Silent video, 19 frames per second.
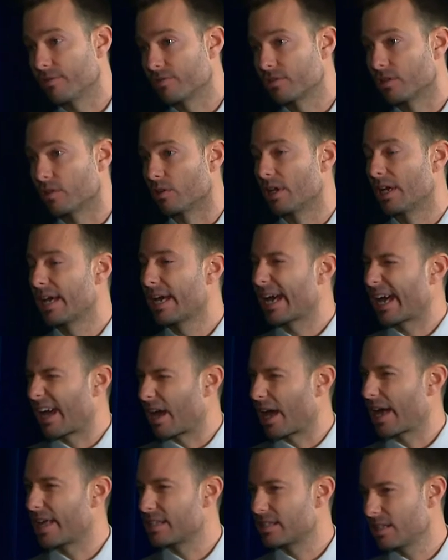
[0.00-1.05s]
So
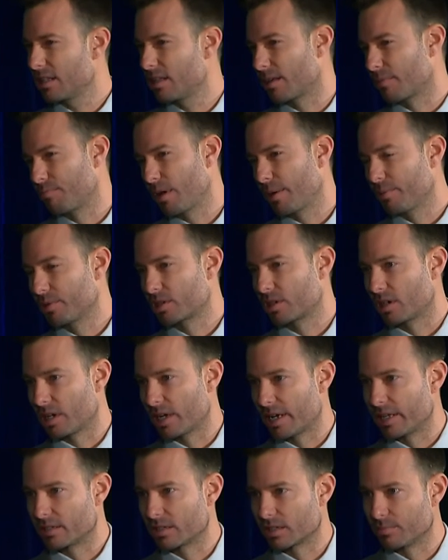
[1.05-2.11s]
I see the publisher
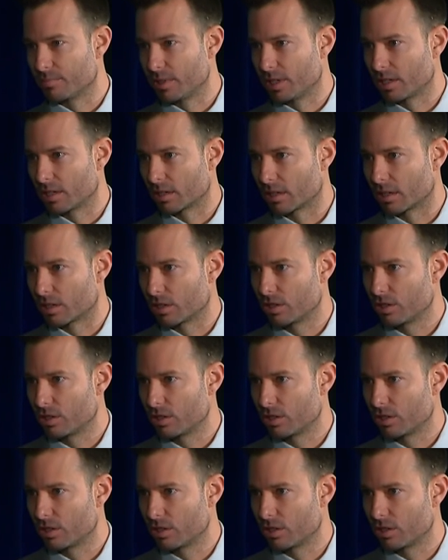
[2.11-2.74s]
alliances being a